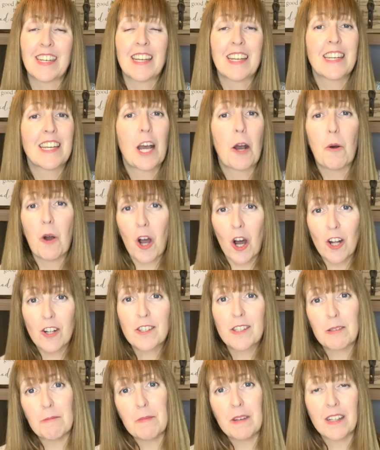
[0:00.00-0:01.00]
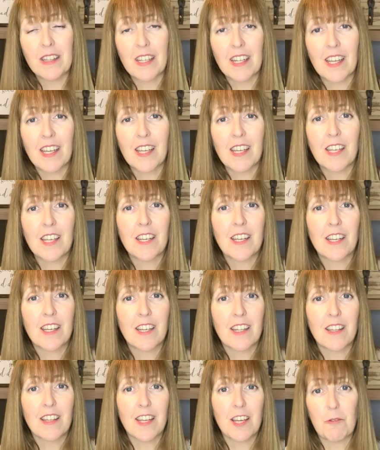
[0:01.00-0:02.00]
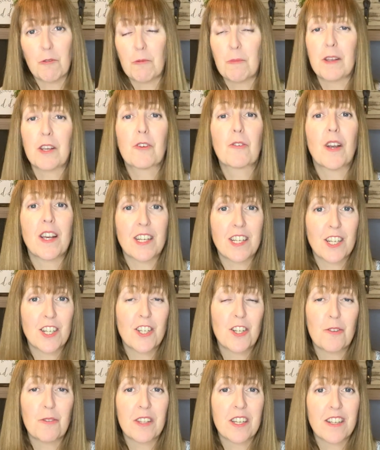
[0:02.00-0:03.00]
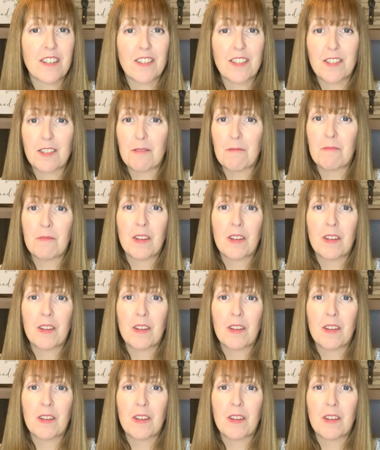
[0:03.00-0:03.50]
Now, ultimately, it would be great to do this